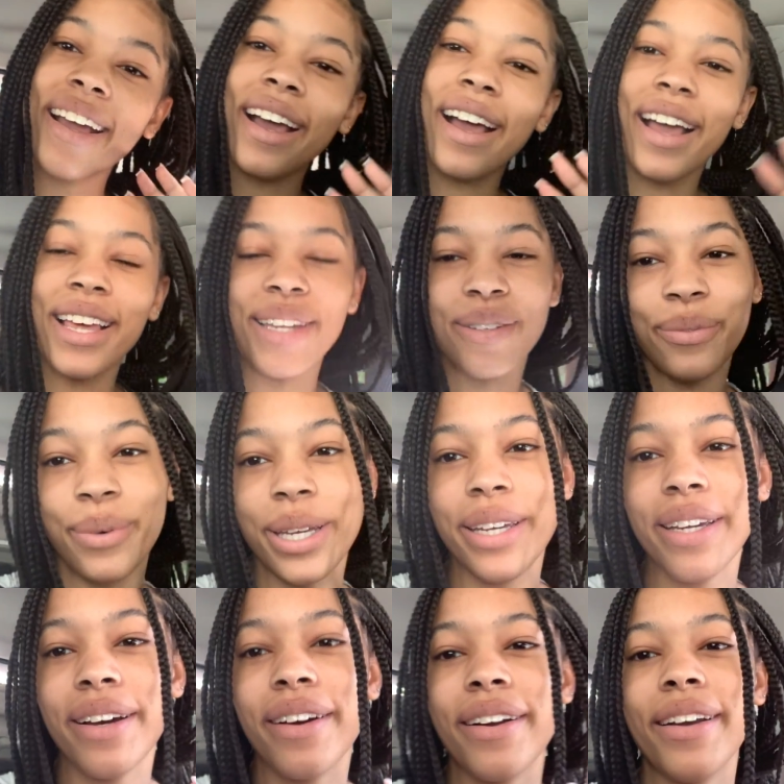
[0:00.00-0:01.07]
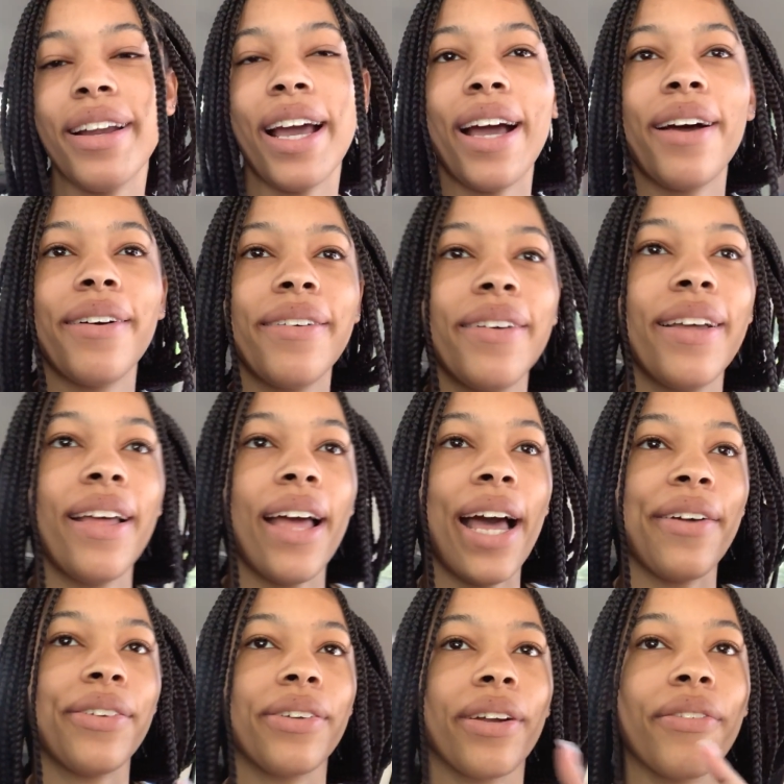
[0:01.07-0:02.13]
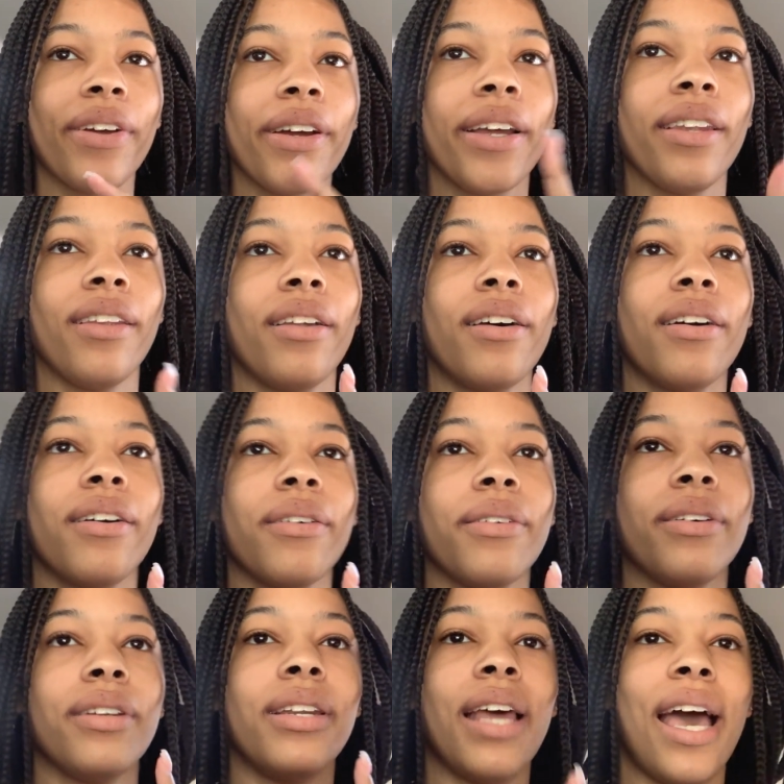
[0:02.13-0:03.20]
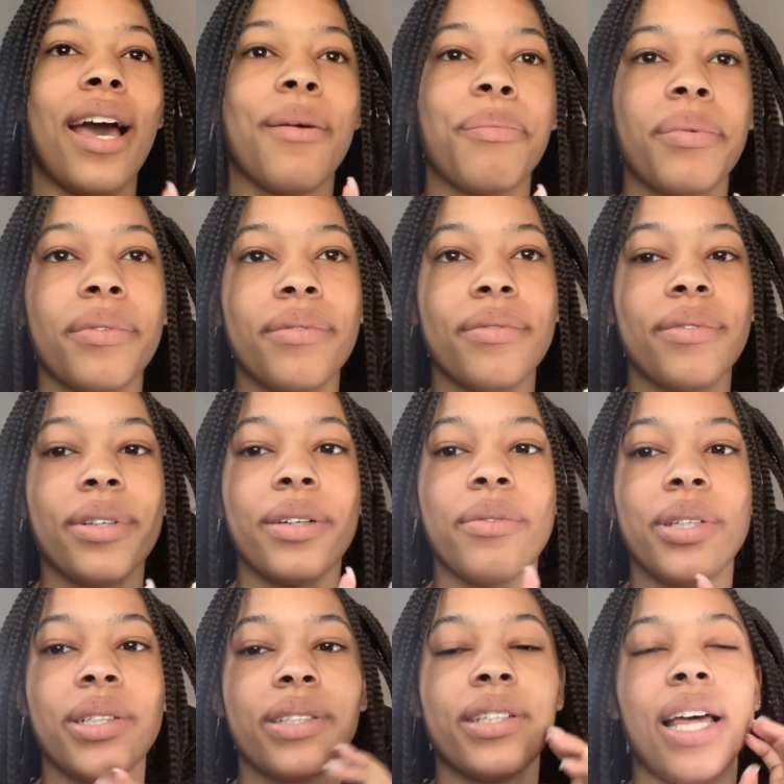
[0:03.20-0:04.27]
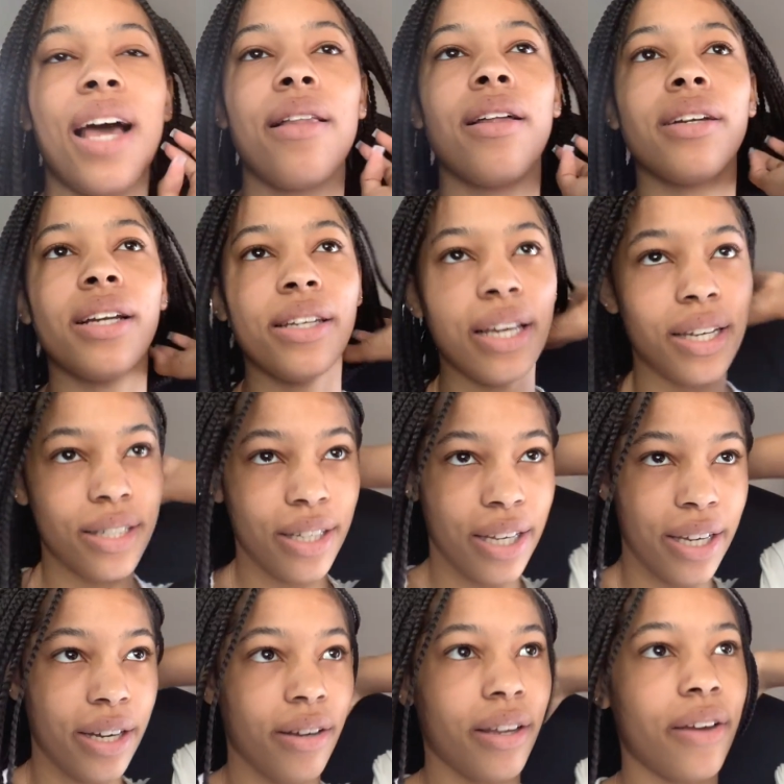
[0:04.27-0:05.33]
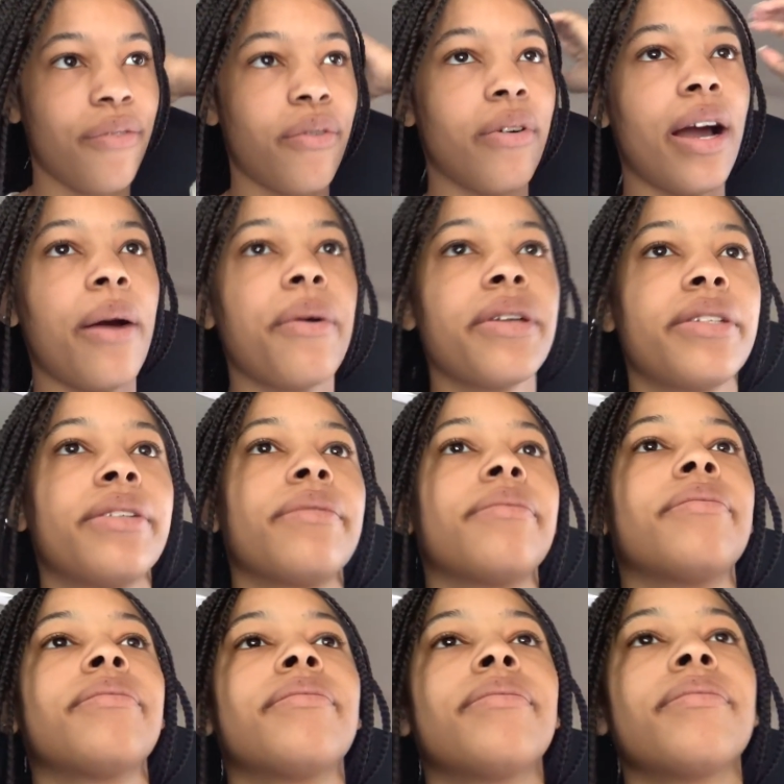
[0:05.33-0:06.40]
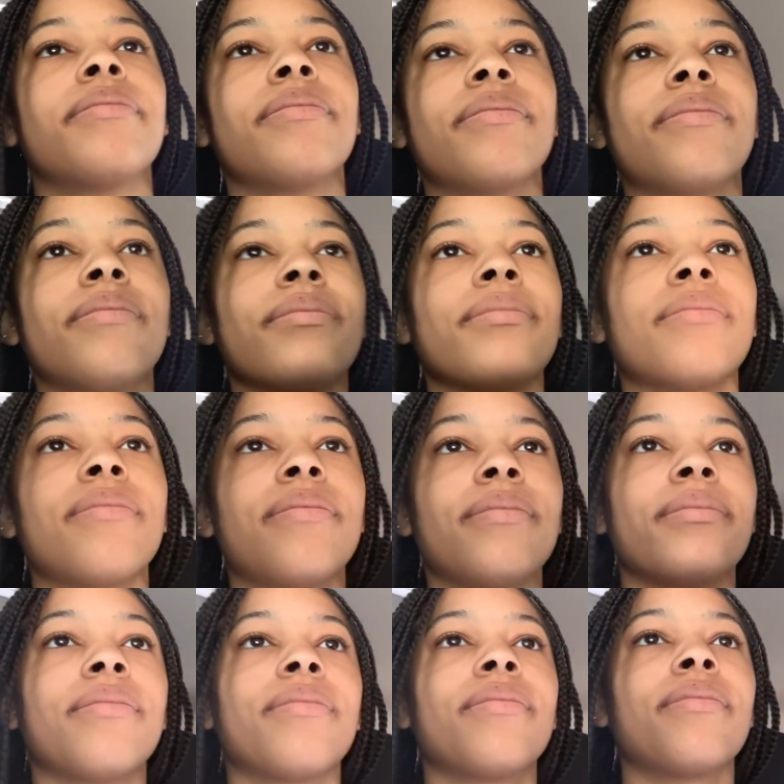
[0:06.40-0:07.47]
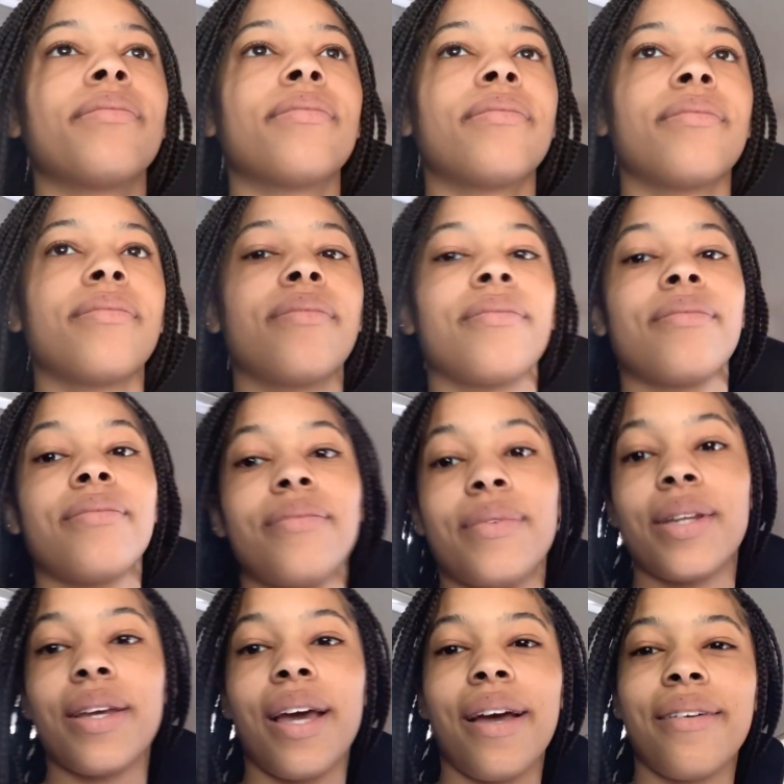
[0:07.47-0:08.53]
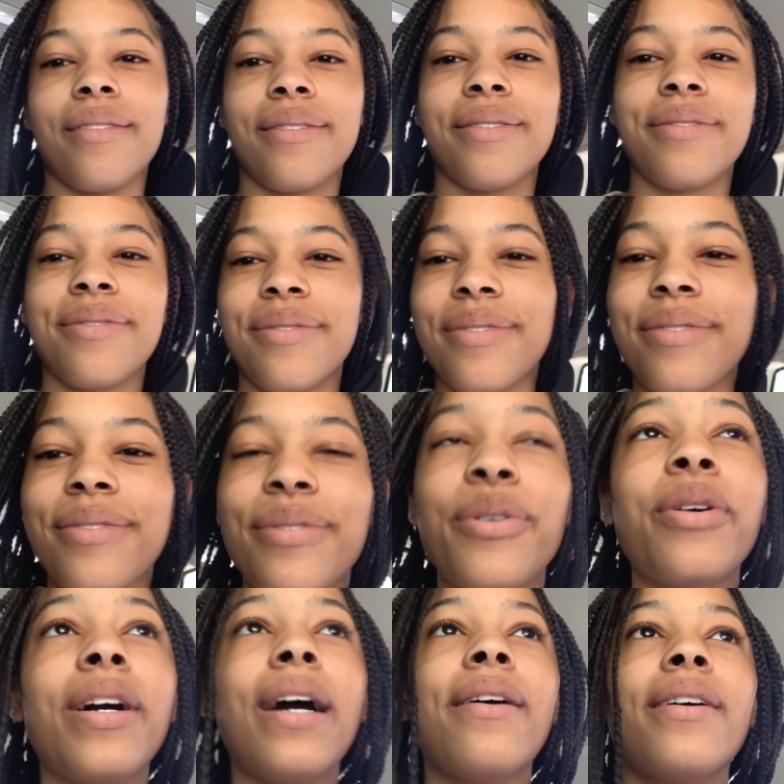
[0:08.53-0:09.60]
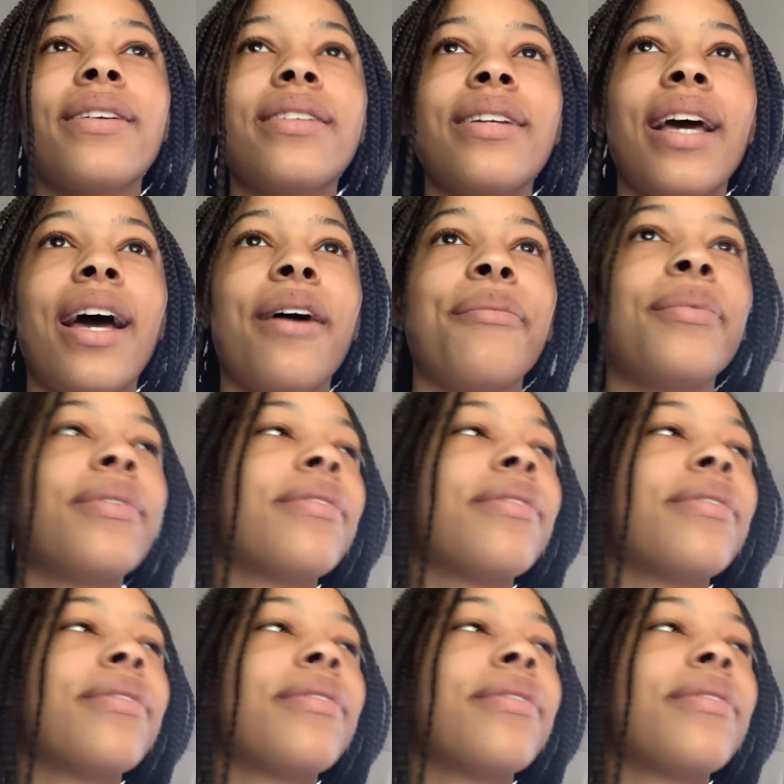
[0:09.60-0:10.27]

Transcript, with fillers: guys, we are now after a very long nap, which is how long did it take us to get here? Like four hours? Yeah. Okay. Four hours nap.